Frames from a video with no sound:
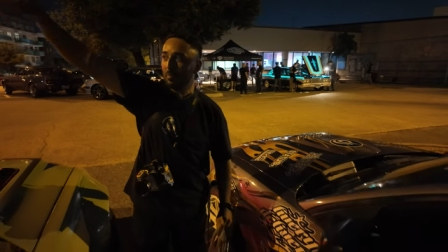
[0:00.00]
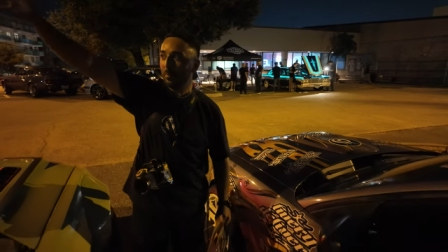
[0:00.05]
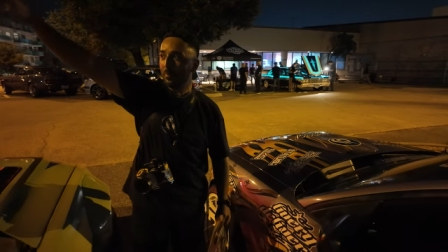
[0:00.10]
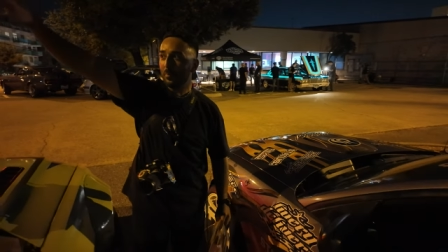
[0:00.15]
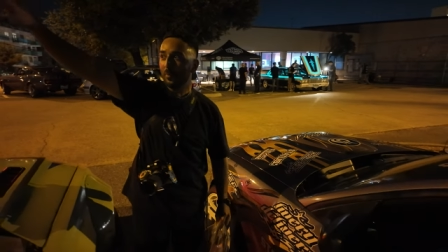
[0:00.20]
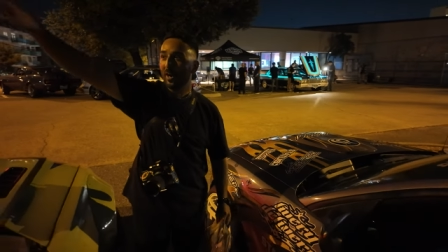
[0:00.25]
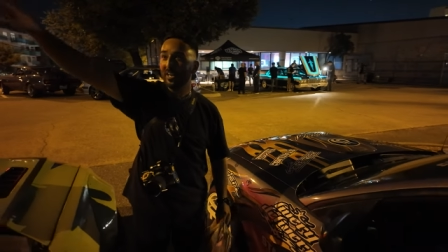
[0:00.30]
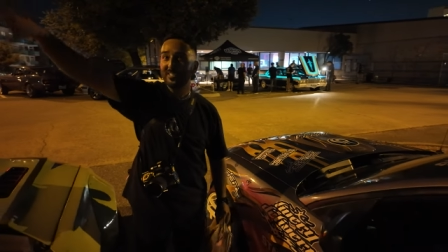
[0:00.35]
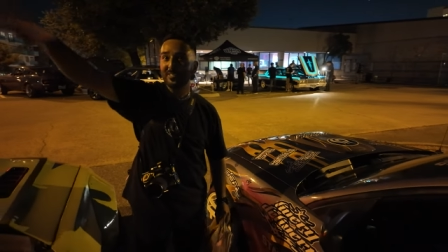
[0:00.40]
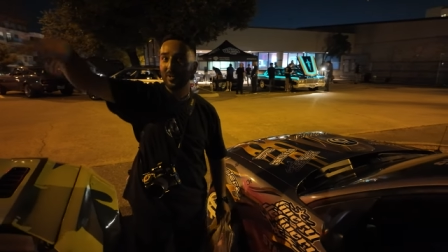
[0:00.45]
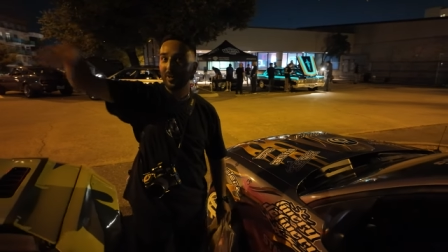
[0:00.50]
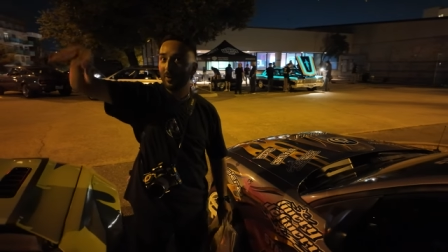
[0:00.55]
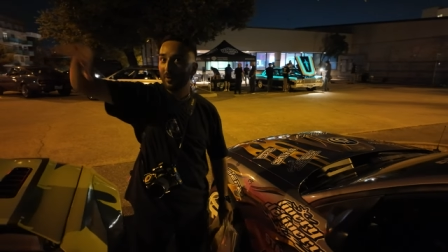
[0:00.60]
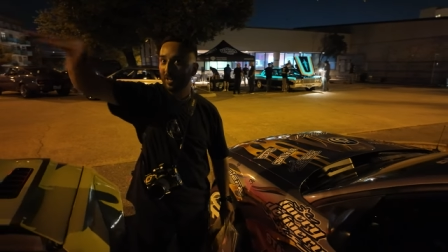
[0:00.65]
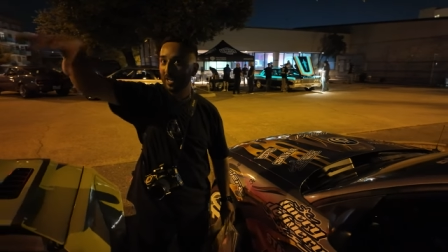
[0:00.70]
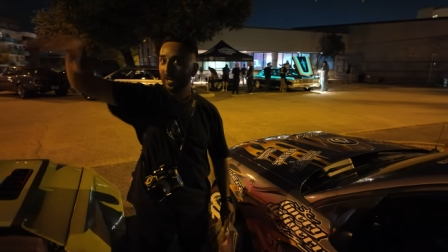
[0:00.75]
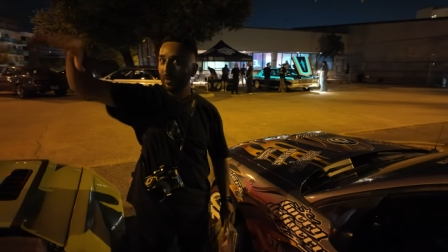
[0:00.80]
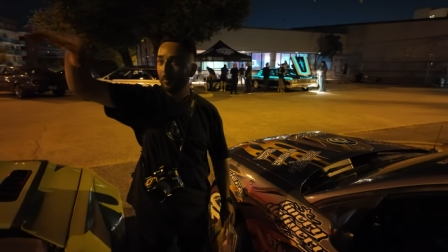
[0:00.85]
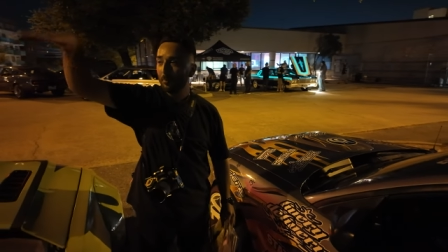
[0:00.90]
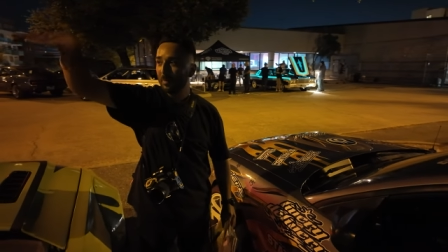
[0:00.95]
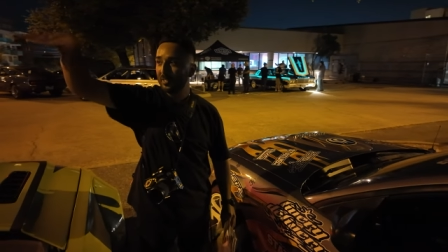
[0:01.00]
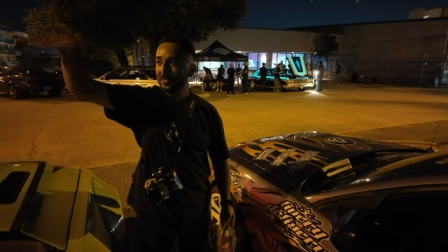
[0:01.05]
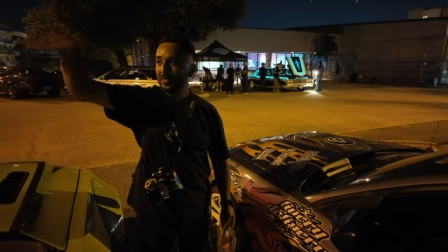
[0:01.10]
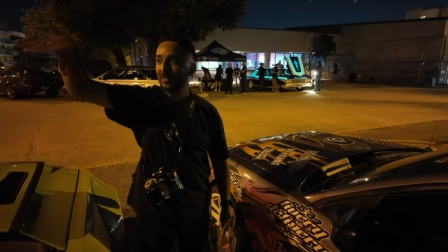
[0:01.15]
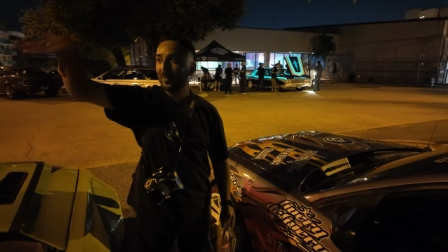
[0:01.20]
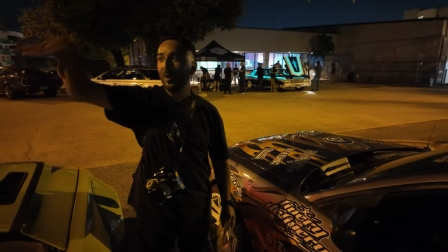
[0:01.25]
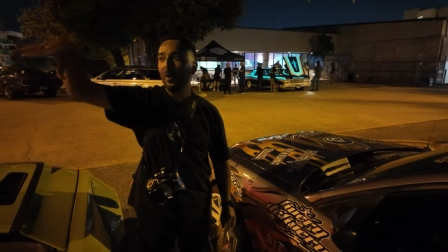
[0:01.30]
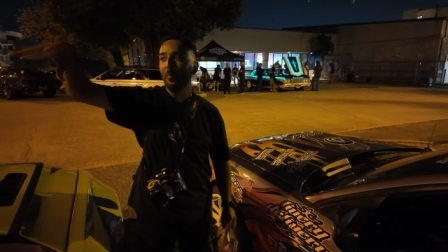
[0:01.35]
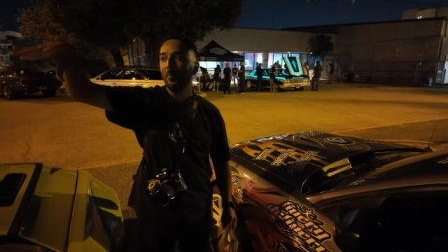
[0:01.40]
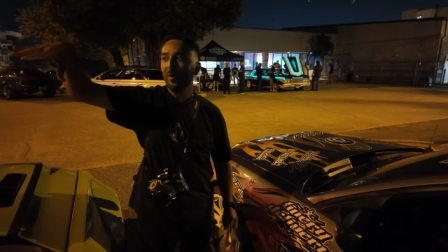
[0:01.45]
I remember I saw a bunch
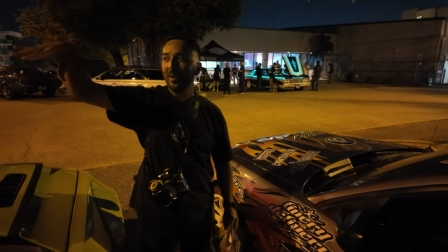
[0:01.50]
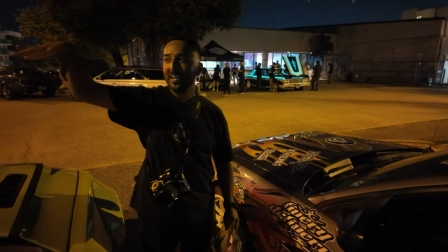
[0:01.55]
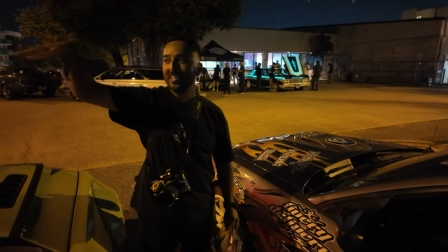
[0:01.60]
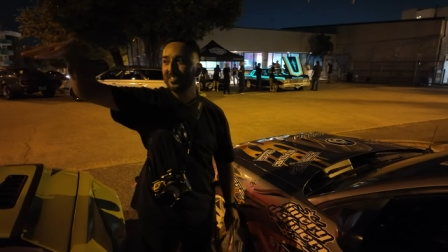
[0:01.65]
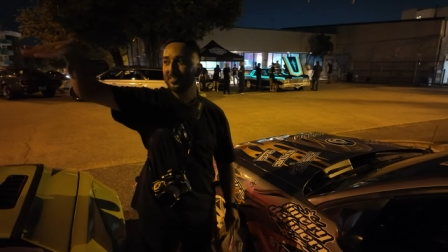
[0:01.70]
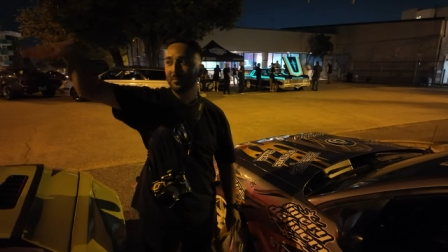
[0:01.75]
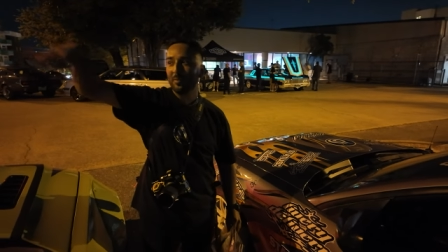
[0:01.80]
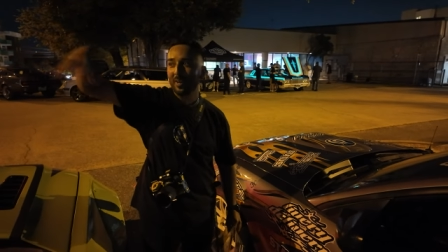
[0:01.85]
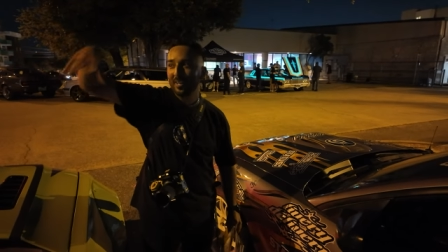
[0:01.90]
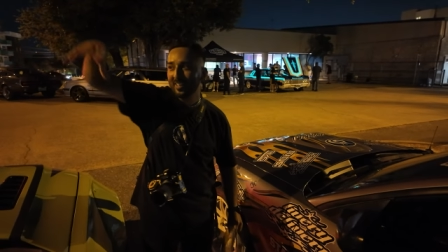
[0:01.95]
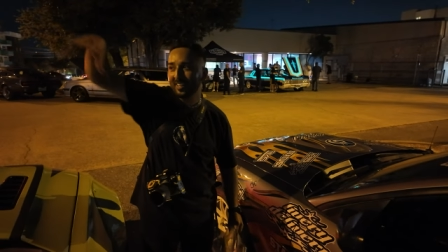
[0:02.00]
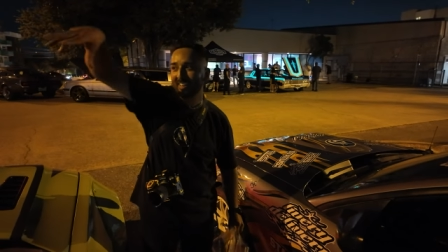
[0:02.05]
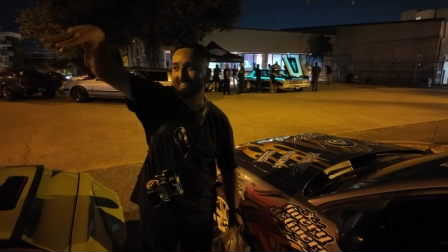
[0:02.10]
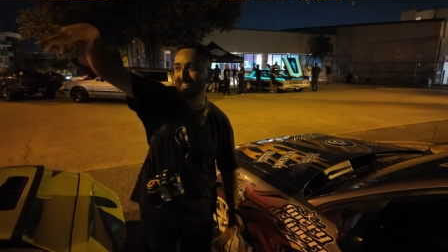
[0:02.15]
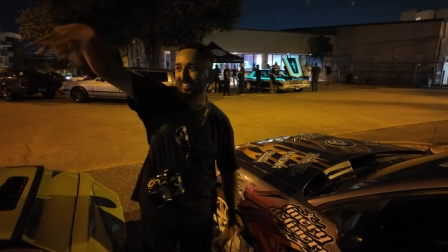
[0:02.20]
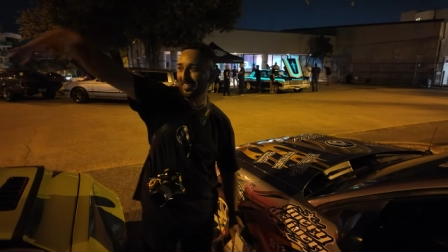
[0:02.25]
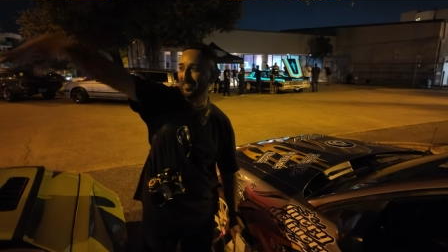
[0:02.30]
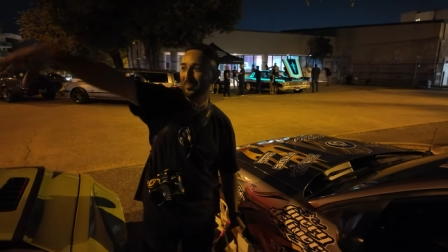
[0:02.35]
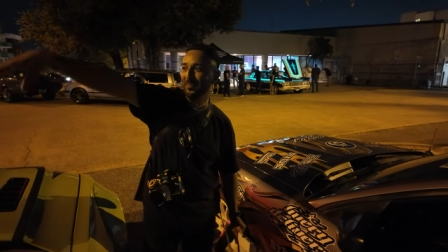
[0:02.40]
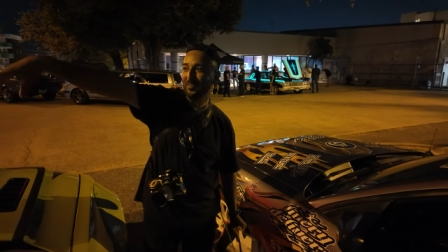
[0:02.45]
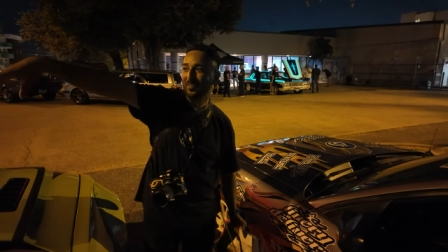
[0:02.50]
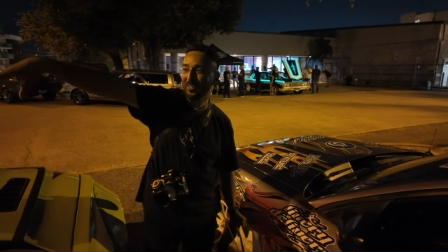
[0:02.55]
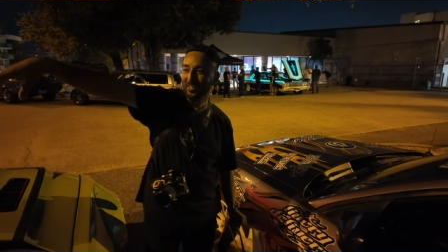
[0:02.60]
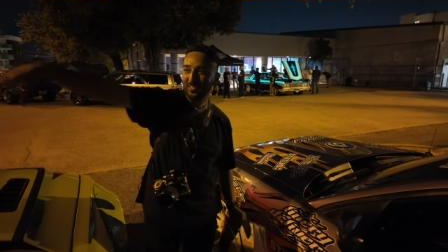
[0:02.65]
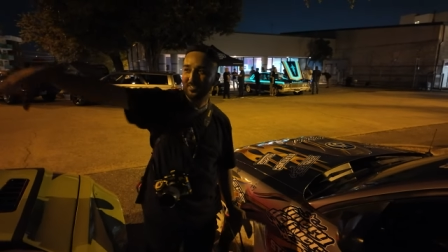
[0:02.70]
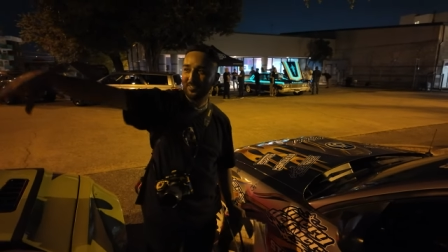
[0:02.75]
of comrades around, you know,